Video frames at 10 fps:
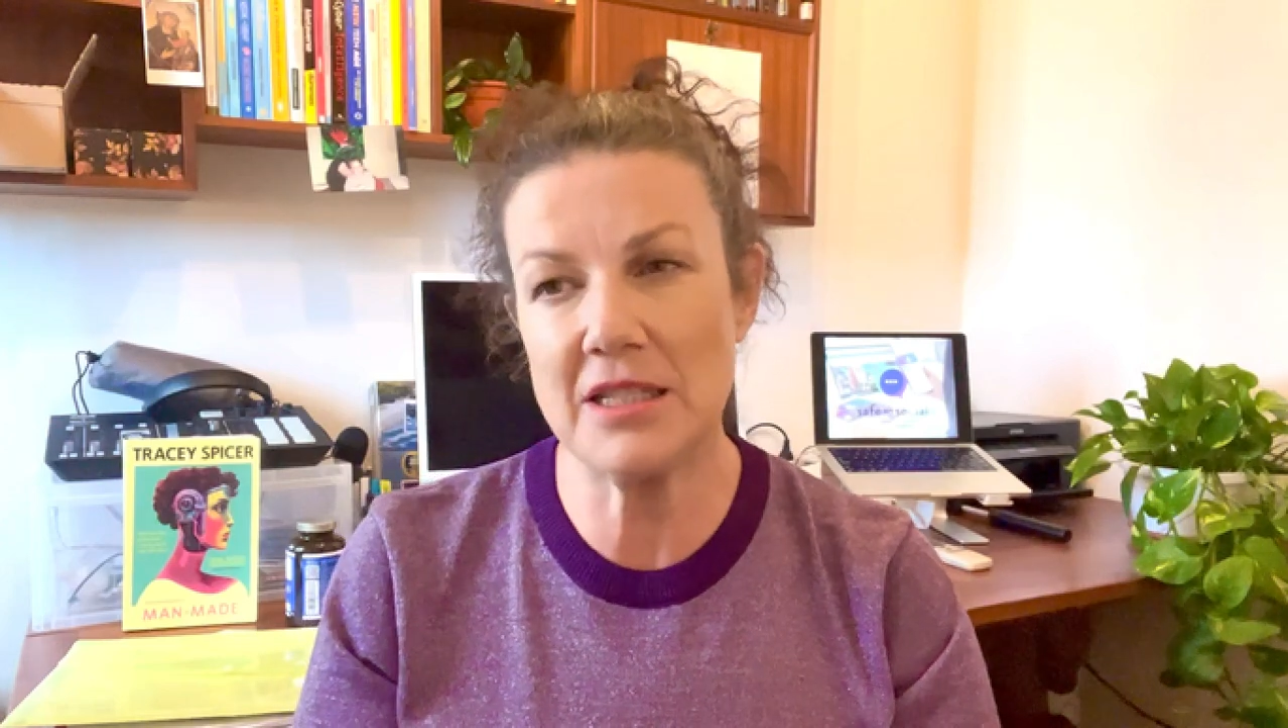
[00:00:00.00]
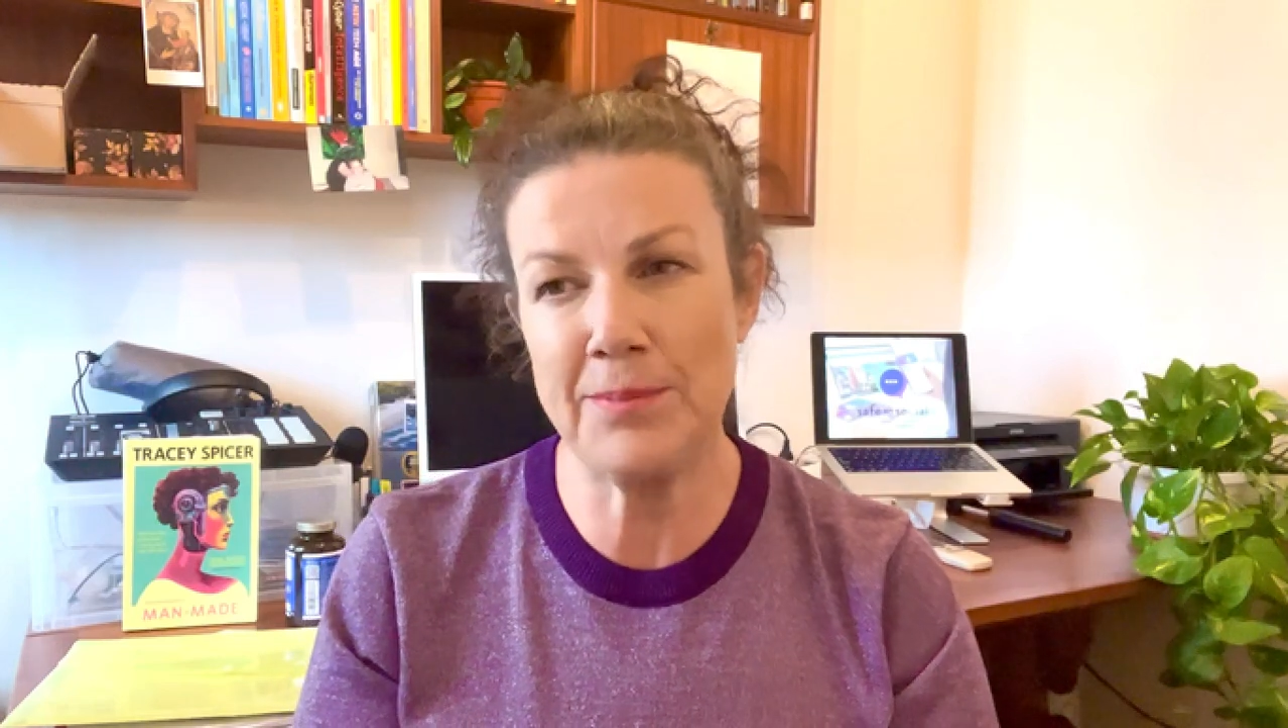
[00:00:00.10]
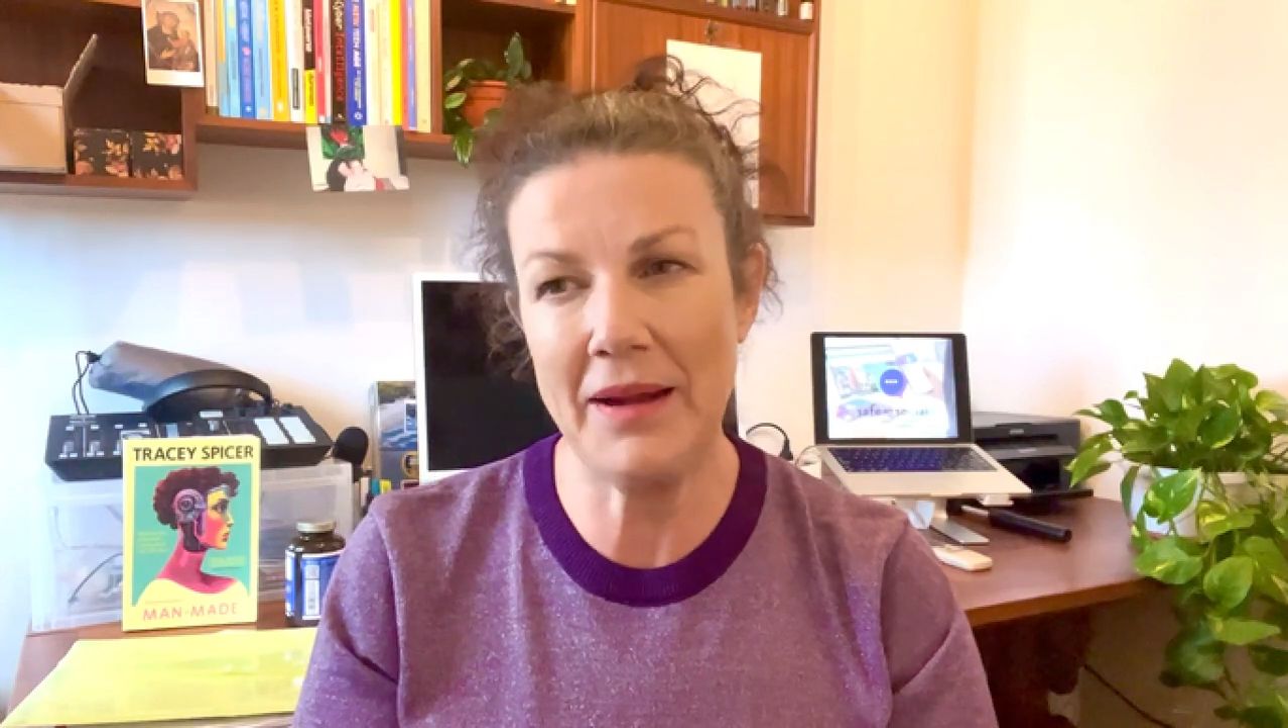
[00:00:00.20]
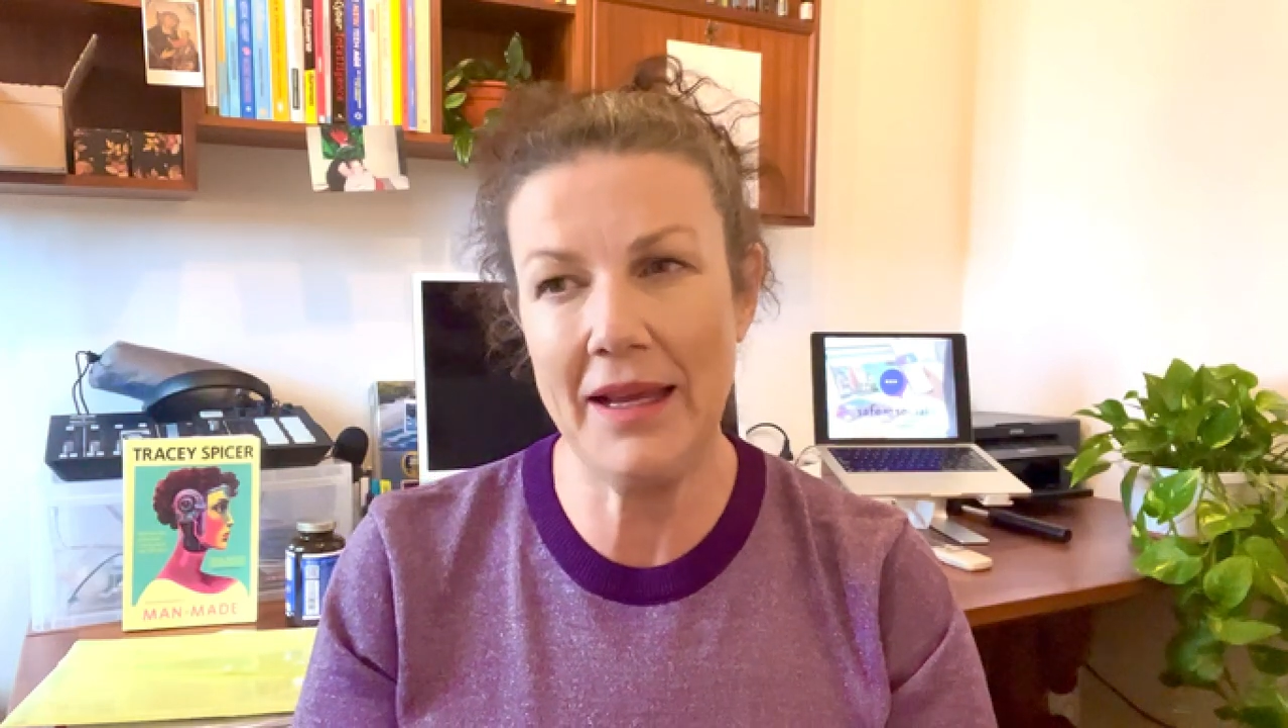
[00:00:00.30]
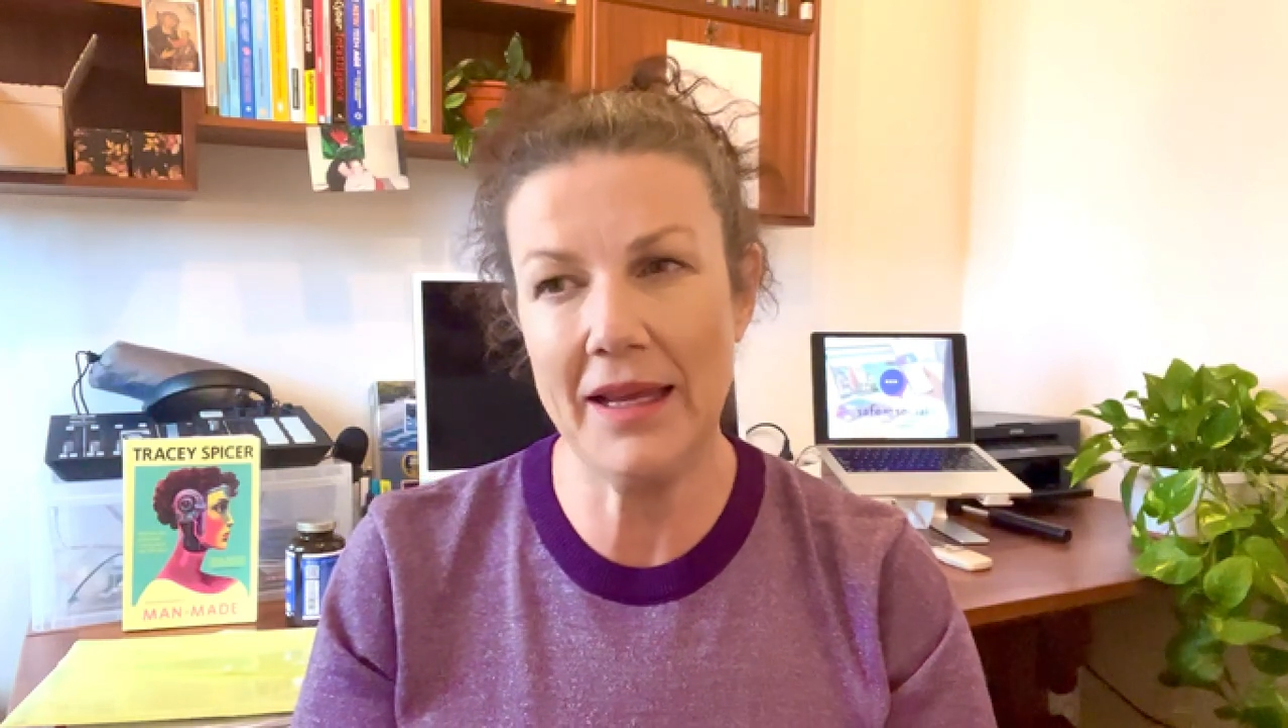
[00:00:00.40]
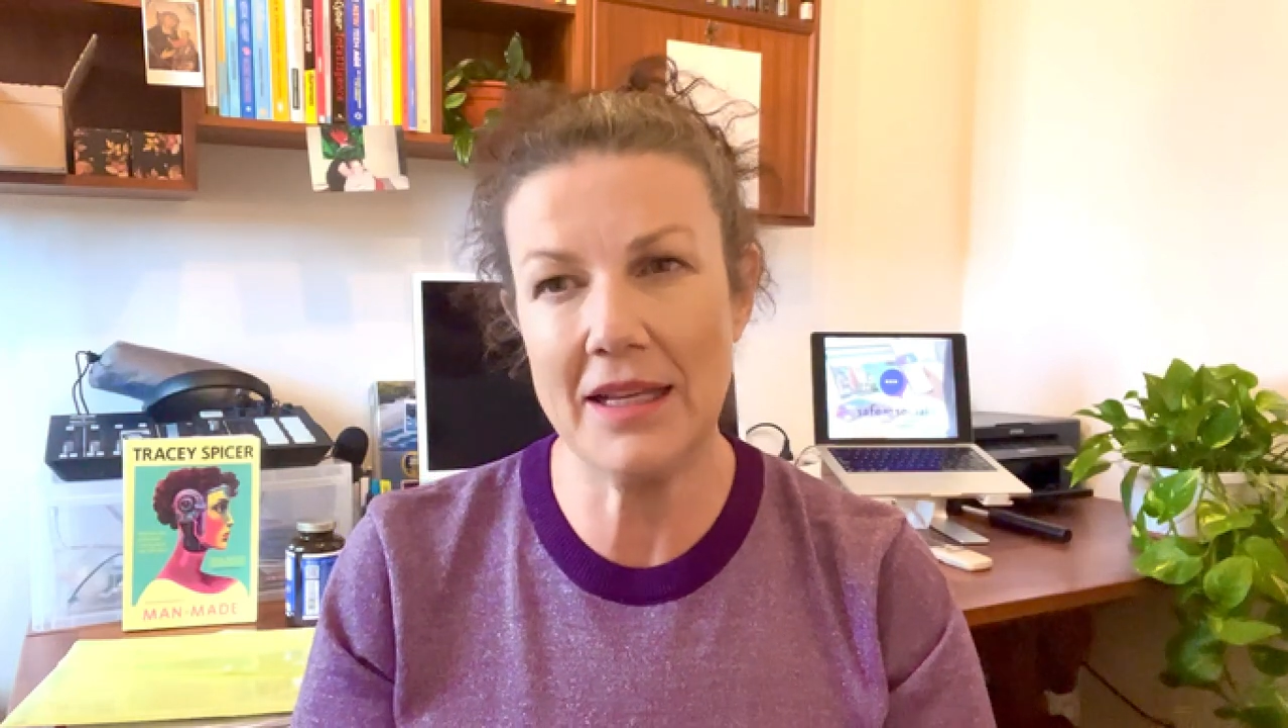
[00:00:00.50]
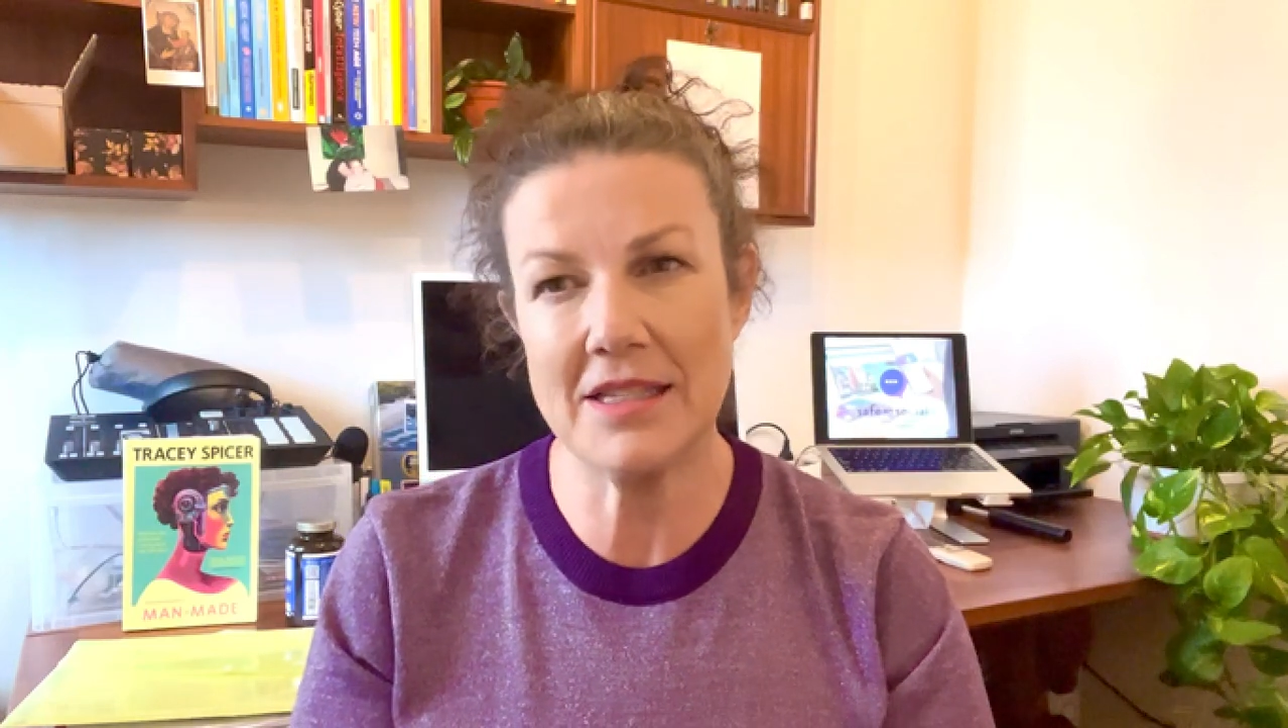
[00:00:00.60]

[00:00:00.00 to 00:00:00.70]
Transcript: being is